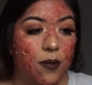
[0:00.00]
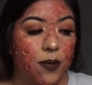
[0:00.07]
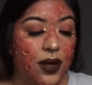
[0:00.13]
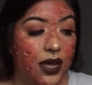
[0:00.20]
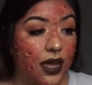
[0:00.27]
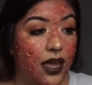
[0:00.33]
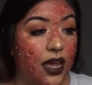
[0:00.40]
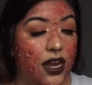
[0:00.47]

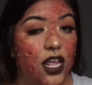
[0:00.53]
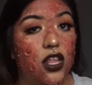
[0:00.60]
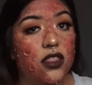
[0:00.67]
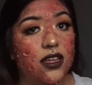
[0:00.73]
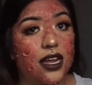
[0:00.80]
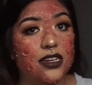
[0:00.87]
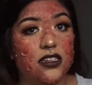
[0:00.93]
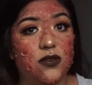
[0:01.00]
But another
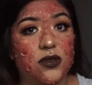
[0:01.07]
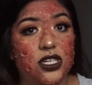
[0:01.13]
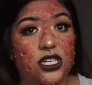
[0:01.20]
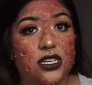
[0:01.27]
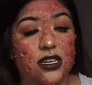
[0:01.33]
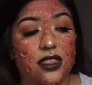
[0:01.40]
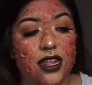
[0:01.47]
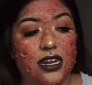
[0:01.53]
thing I did
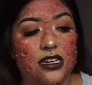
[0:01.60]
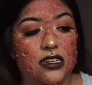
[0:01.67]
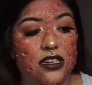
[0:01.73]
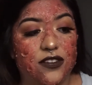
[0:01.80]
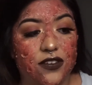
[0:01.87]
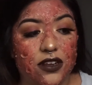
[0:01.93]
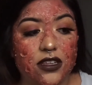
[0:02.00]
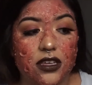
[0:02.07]
wish that I did
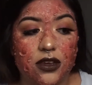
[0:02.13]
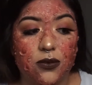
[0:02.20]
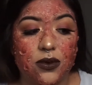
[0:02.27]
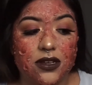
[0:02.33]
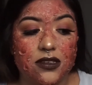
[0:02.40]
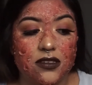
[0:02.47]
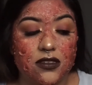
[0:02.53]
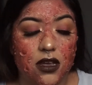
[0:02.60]
differently
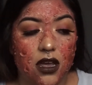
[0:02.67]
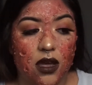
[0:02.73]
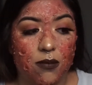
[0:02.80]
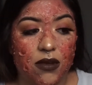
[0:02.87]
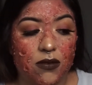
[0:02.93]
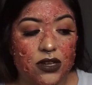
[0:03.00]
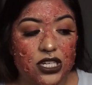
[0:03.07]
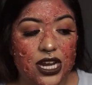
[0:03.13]
was
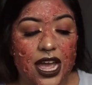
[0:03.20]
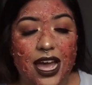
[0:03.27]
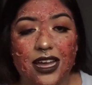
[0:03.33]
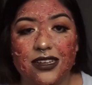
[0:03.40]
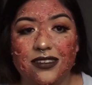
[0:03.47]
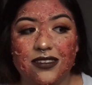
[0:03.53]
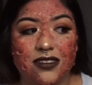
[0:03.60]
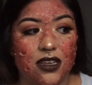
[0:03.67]
I wish I
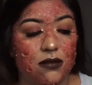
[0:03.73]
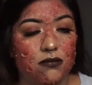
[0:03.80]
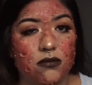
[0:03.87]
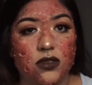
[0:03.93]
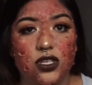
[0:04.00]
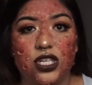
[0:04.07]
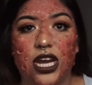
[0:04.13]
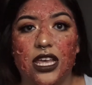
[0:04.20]
had
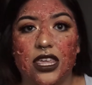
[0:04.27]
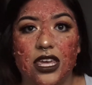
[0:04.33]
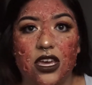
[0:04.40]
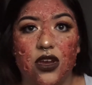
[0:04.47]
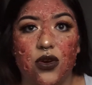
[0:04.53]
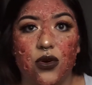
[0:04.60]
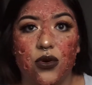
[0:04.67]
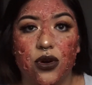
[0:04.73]
some
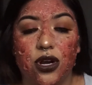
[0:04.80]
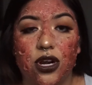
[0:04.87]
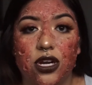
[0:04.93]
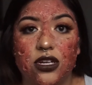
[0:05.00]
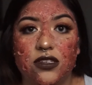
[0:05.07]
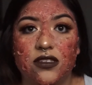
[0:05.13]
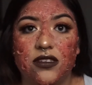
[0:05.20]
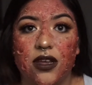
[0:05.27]
jelly
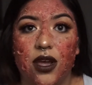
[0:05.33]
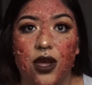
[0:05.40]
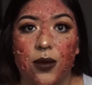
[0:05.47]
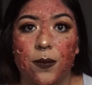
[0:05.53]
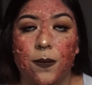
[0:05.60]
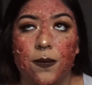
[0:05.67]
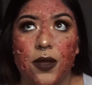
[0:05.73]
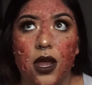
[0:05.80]
or
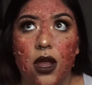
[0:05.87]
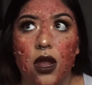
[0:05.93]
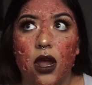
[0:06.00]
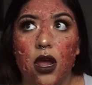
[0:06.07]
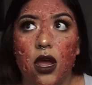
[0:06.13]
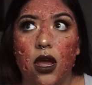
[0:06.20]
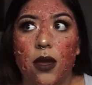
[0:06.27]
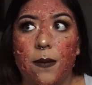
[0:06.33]
some
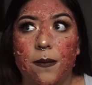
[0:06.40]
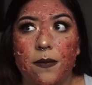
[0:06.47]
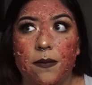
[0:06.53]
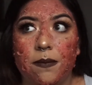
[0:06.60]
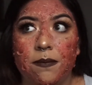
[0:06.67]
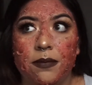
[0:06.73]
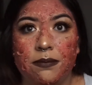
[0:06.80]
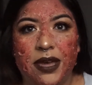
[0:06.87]

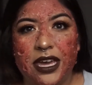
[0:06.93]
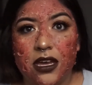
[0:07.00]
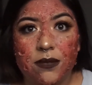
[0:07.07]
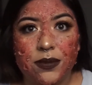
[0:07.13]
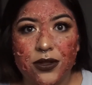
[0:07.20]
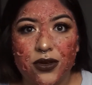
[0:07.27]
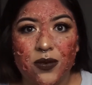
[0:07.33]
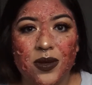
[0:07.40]
makeup
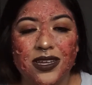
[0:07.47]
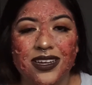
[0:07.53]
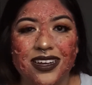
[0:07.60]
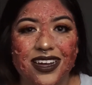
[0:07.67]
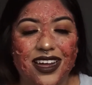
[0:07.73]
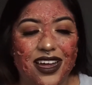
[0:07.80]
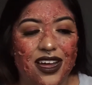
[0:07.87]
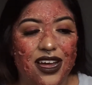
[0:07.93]
lube
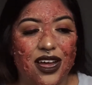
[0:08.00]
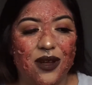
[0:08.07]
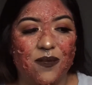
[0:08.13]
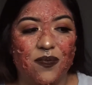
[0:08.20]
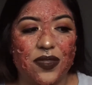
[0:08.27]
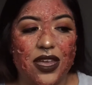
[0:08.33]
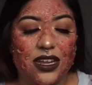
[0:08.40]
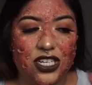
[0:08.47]

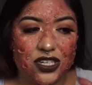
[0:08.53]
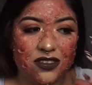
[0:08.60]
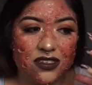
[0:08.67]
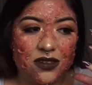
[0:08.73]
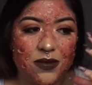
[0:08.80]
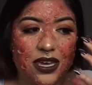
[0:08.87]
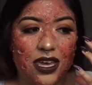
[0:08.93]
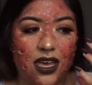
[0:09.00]
just
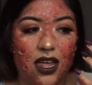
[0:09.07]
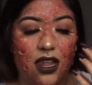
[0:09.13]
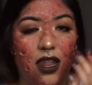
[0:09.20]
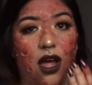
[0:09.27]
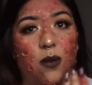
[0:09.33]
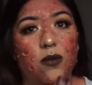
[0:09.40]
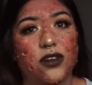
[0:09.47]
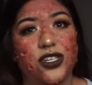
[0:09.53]
to make it a
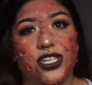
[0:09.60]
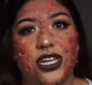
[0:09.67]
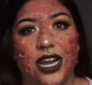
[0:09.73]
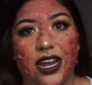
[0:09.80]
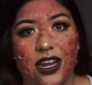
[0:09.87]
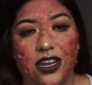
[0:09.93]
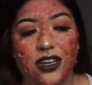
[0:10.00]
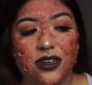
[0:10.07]
lot more
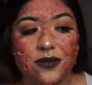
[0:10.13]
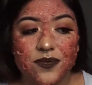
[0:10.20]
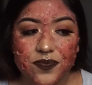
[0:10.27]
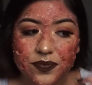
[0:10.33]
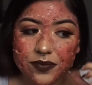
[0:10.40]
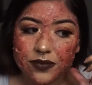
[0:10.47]
shinier.